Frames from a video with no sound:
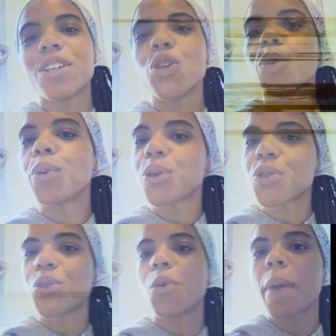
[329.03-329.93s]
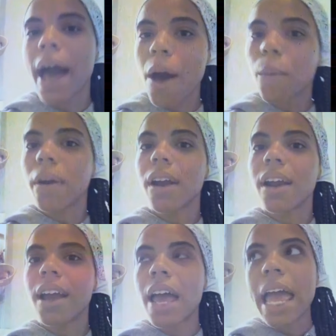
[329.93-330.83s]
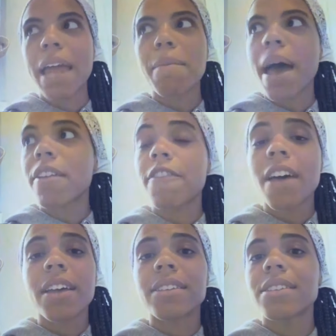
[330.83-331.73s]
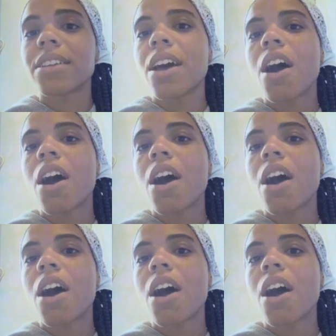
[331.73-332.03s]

your personal power and manifest